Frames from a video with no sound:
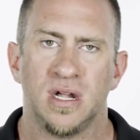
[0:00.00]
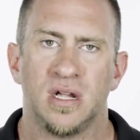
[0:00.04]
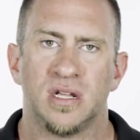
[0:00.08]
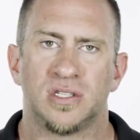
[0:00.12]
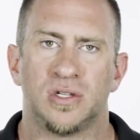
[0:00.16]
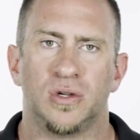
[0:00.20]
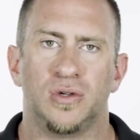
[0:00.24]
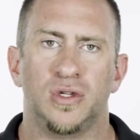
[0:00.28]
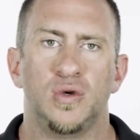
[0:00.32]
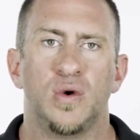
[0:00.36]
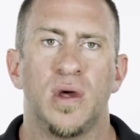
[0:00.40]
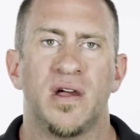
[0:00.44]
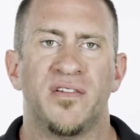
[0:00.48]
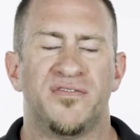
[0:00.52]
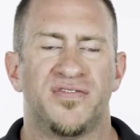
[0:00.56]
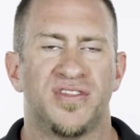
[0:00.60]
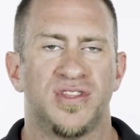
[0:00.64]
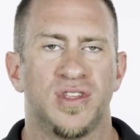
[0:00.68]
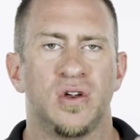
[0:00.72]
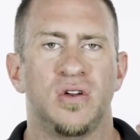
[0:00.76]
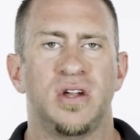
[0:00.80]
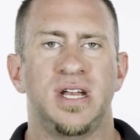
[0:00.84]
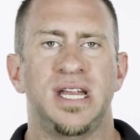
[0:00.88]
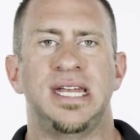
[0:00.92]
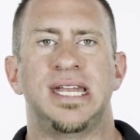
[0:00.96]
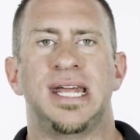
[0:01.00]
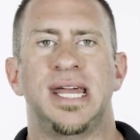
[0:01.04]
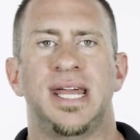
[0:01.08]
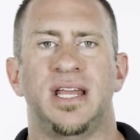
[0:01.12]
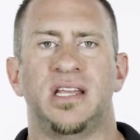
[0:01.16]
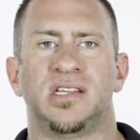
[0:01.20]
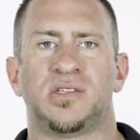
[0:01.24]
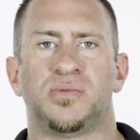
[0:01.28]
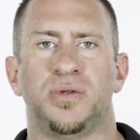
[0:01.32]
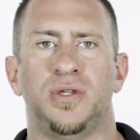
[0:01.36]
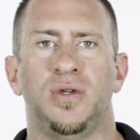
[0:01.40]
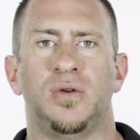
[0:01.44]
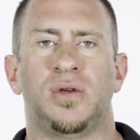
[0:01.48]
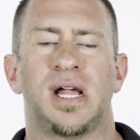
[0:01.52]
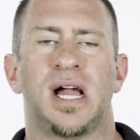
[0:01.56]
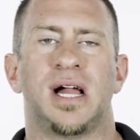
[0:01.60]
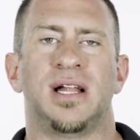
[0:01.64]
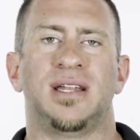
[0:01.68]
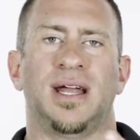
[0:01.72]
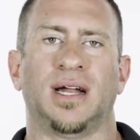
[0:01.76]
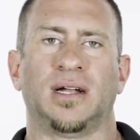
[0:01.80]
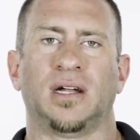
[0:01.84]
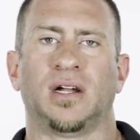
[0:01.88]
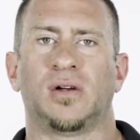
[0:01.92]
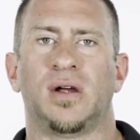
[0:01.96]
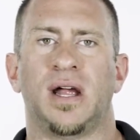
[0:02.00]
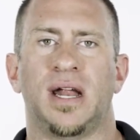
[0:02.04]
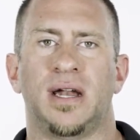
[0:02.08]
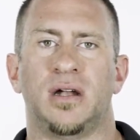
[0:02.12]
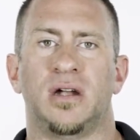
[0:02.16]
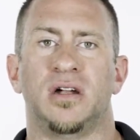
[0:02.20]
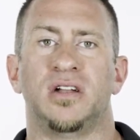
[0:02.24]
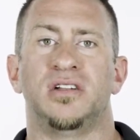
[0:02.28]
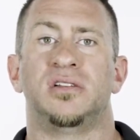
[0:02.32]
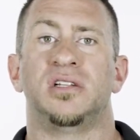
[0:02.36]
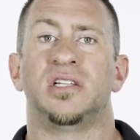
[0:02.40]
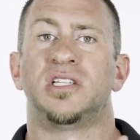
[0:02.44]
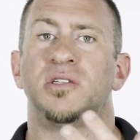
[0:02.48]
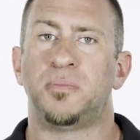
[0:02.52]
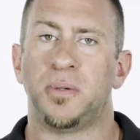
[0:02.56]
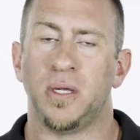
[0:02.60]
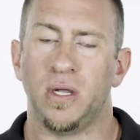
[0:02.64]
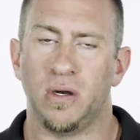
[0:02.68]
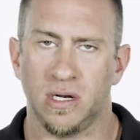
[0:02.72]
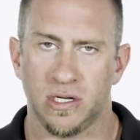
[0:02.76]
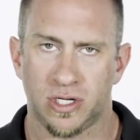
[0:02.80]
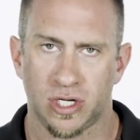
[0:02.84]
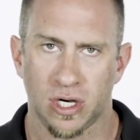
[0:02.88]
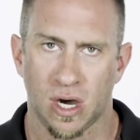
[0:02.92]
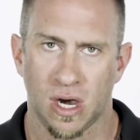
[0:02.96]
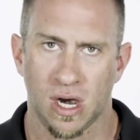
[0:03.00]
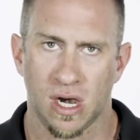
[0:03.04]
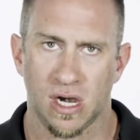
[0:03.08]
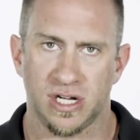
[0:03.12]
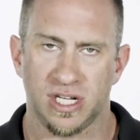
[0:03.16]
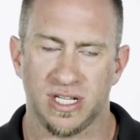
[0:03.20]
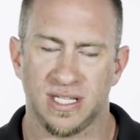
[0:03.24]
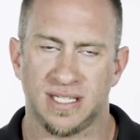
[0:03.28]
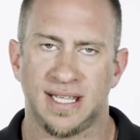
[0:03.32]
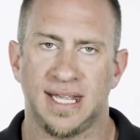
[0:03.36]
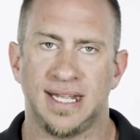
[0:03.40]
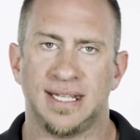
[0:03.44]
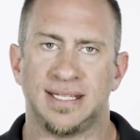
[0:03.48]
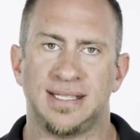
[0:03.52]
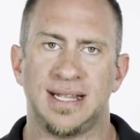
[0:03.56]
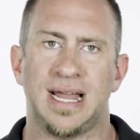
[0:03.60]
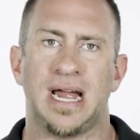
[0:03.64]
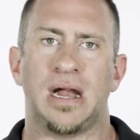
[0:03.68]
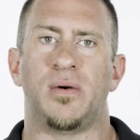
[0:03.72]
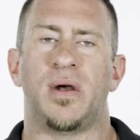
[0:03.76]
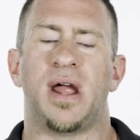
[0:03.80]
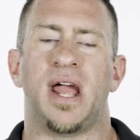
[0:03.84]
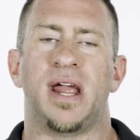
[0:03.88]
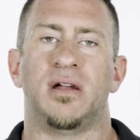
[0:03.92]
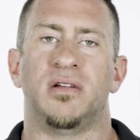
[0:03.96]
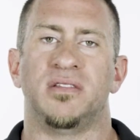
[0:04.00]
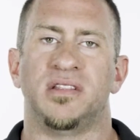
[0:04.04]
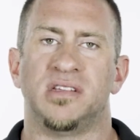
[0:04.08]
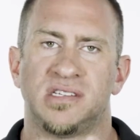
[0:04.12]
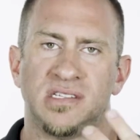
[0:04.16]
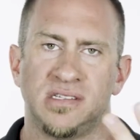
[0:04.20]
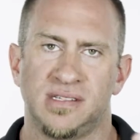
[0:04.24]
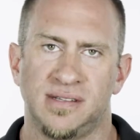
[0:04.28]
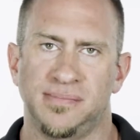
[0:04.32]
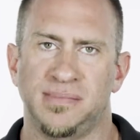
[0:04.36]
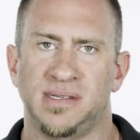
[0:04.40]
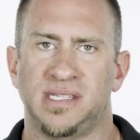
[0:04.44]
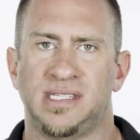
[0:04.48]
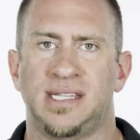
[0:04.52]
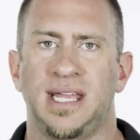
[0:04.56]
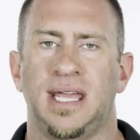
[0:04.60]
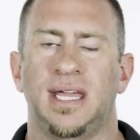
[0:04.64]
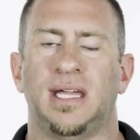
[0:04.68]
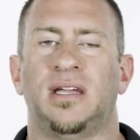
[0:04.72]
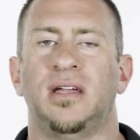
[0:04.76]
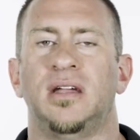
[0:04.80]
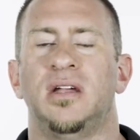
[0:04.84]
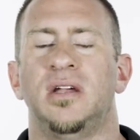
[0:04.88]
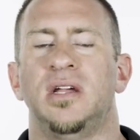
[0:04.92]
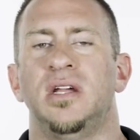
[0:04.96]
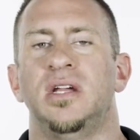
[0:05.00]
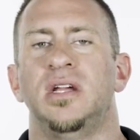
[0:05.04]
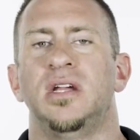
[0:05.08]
So you have 30 days when you contact a creditor and dispute a charge and say it's not right or this is a mistake.